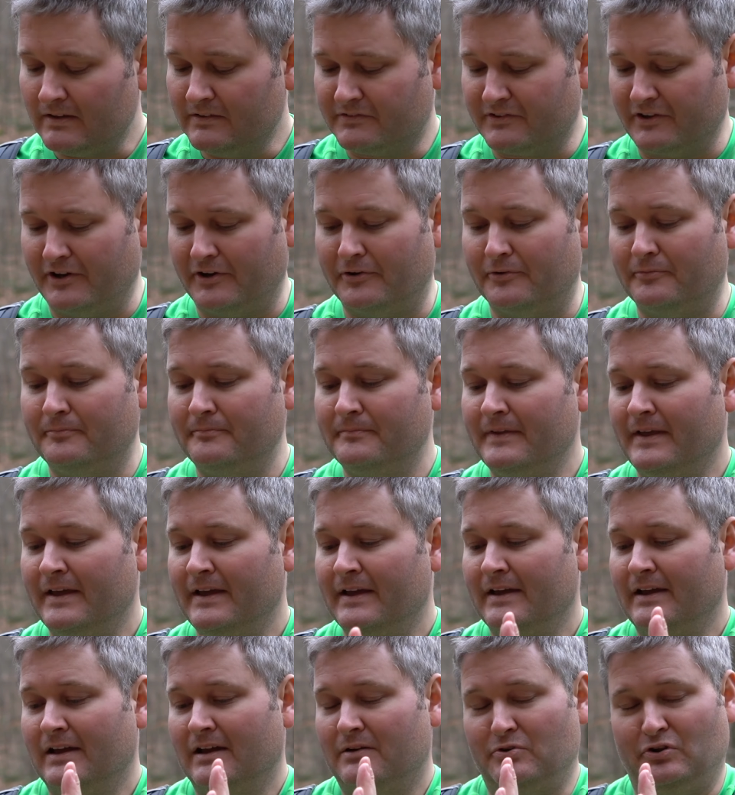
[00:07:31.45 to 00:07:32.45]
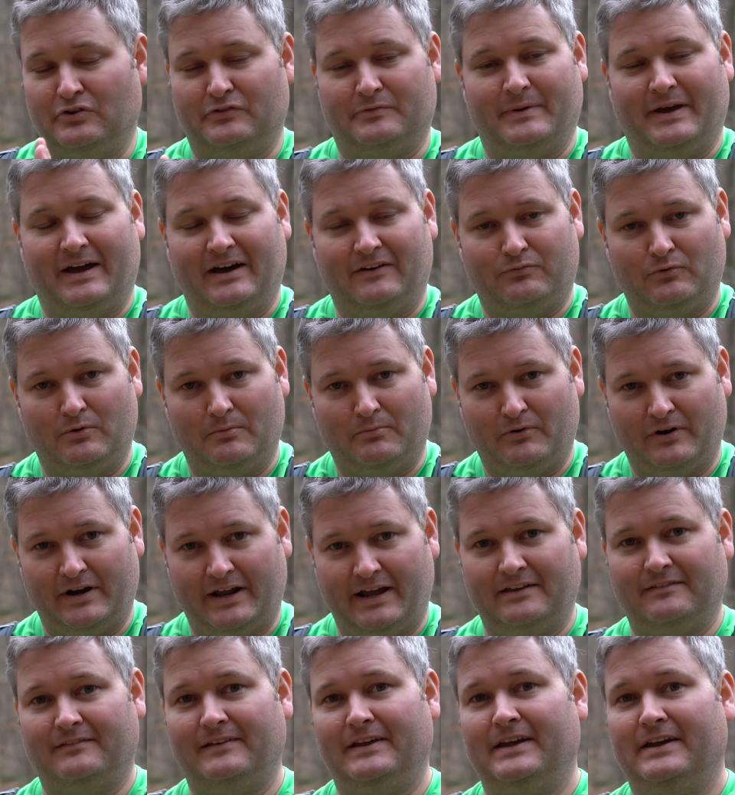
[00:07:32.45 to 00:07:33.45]
So using my
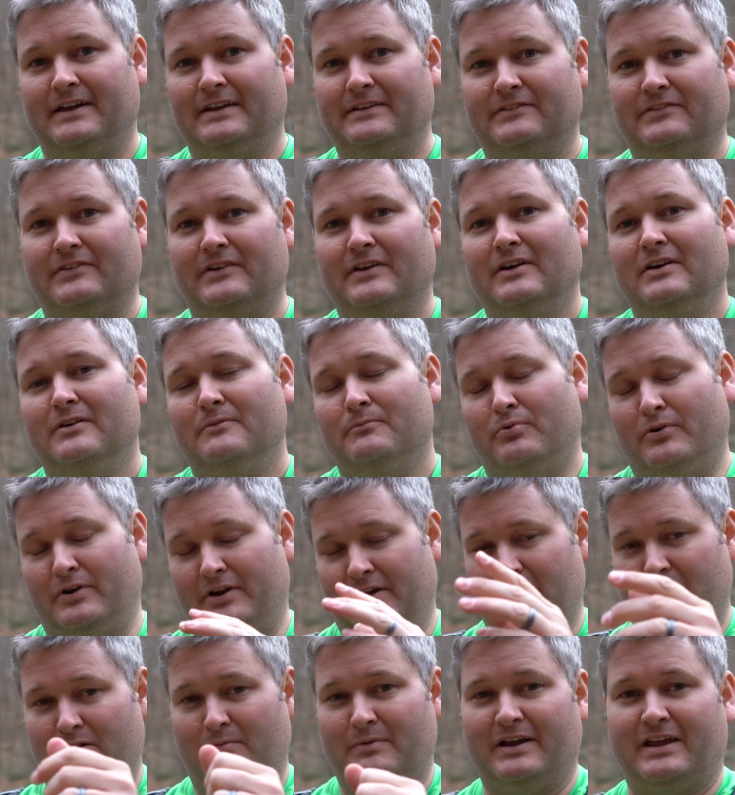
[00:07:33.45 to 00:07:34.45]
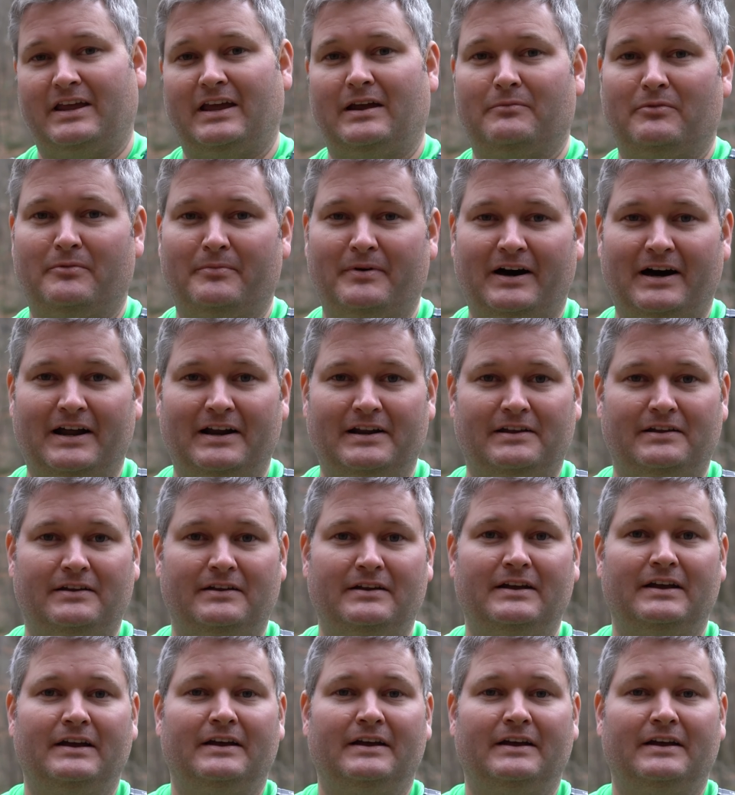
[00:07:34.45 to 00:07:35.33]
f1.8 lens, putting it on my camera body,